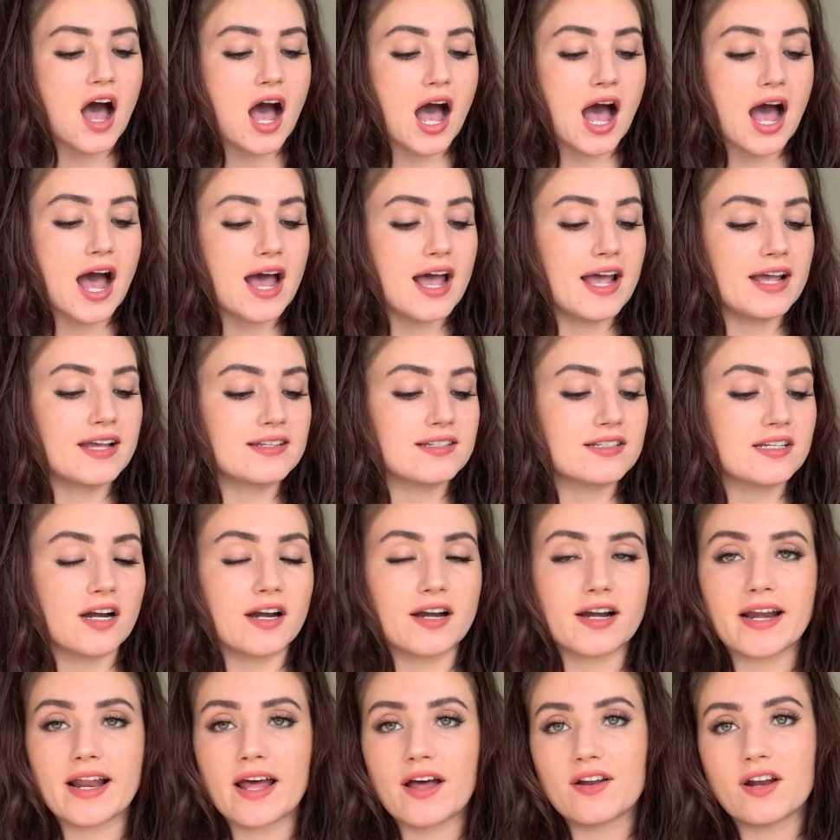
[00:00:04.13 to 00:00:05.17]
I
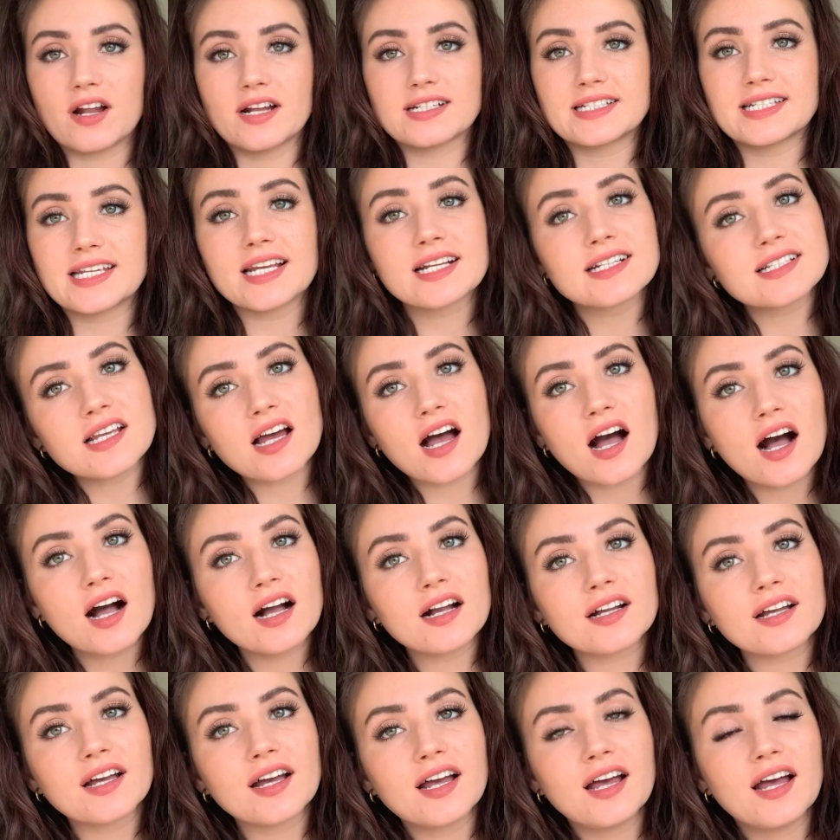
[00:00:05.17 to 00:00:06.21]
started out on
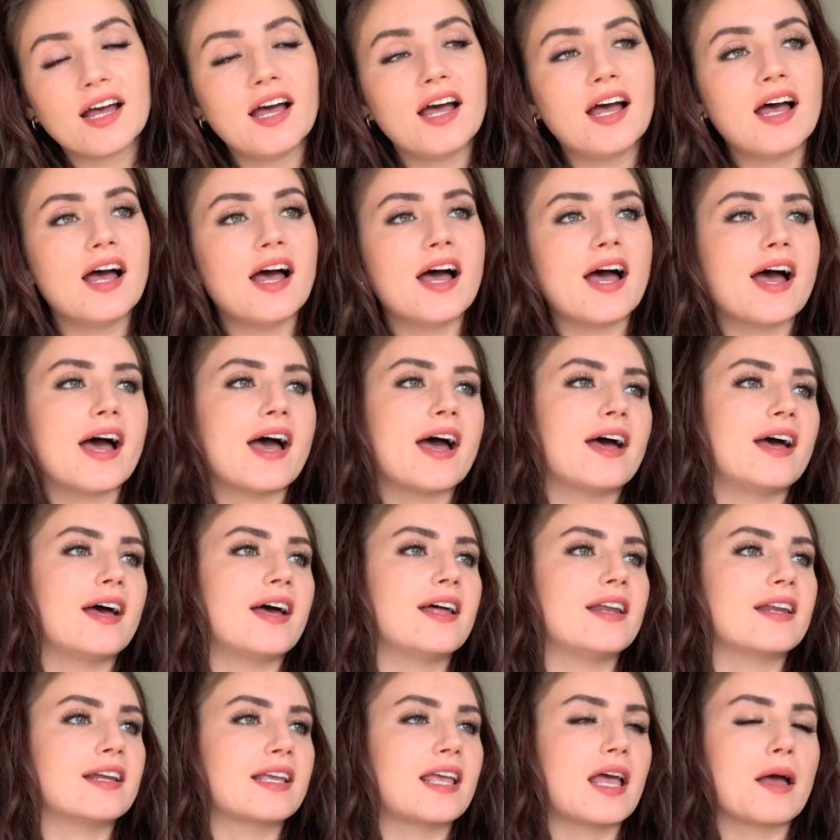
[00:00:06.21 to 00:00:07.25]
TikTok
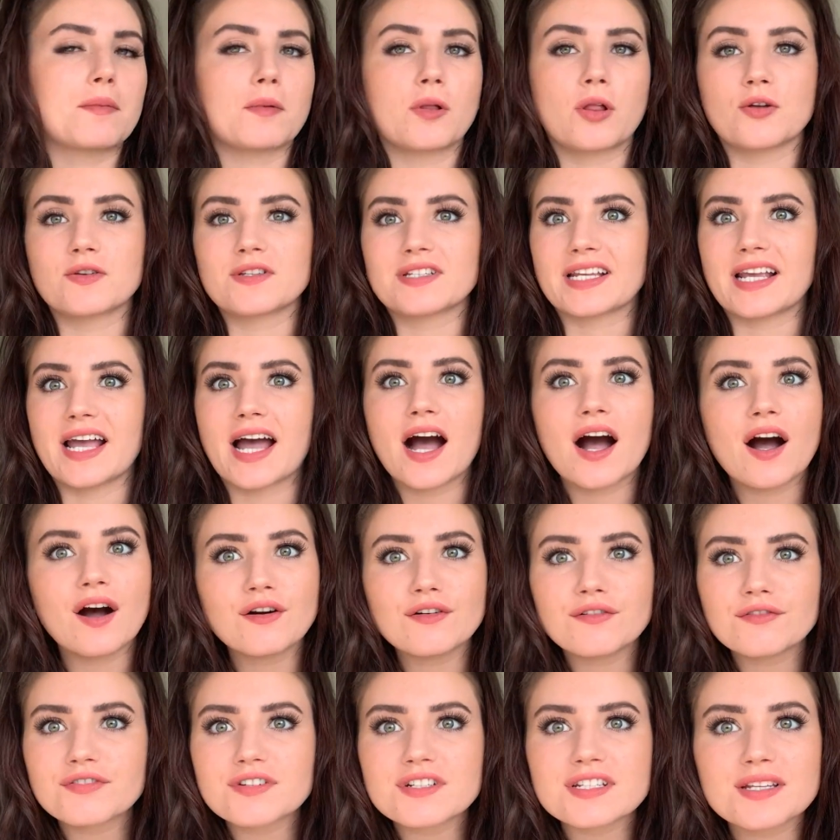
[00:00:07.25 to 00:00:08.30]
and it kept closing
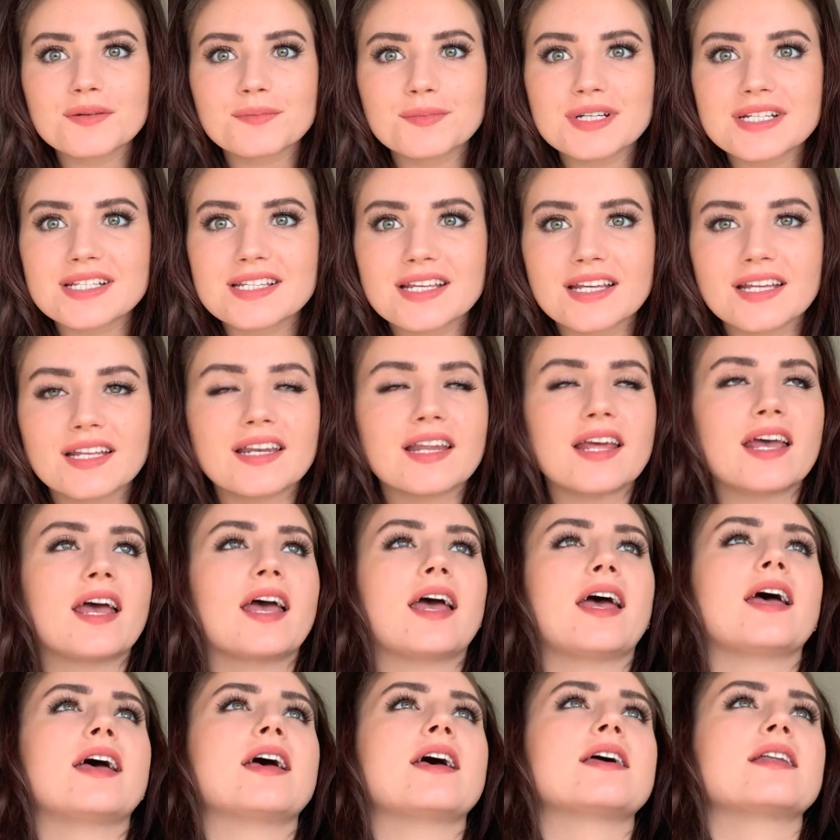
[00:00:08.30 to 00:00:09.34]
out for some reason,
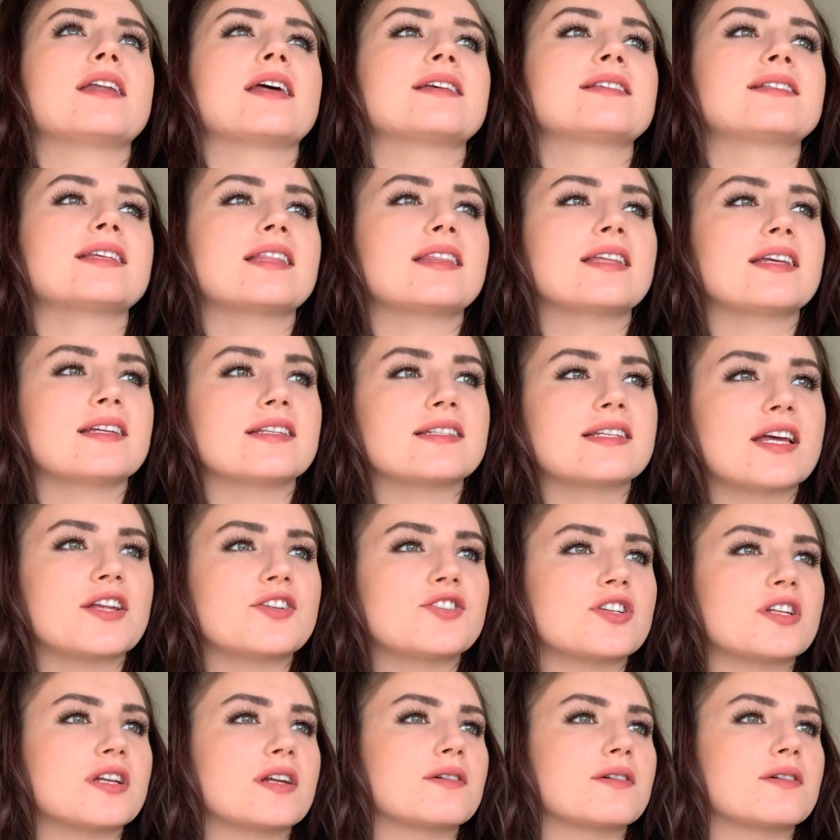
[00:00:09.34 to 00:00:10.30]
and I set the intention.